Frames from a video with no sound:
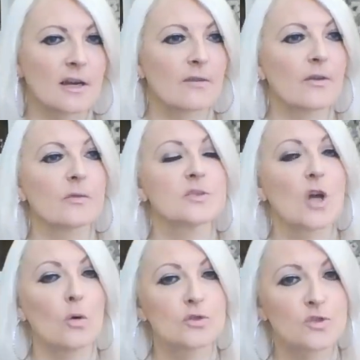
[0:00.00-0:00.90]
And if I was
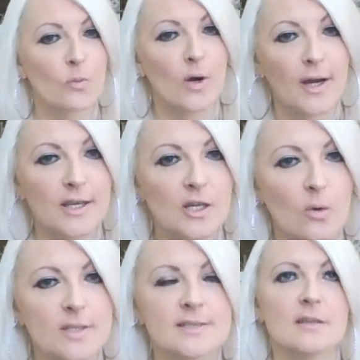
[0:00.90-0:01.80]
going somewhere, you
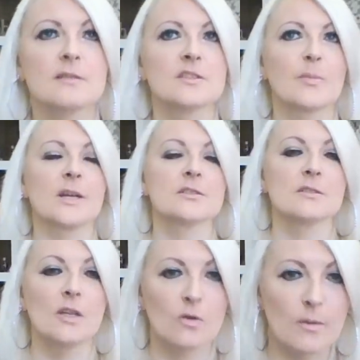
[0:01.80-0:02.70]
know, I'd say to this
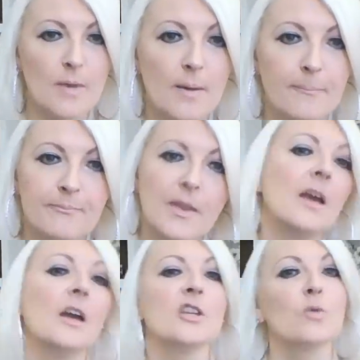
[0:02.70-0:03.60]
person, you know, come on, do
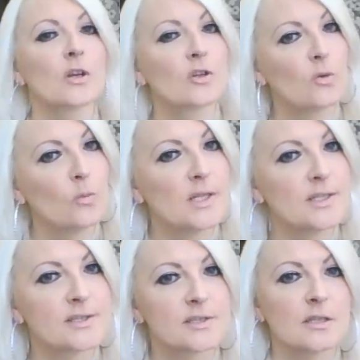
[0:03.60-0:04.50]
you want to come with
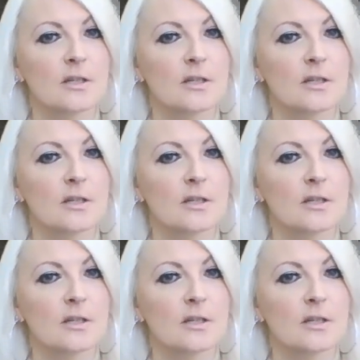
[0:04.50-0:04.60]
us?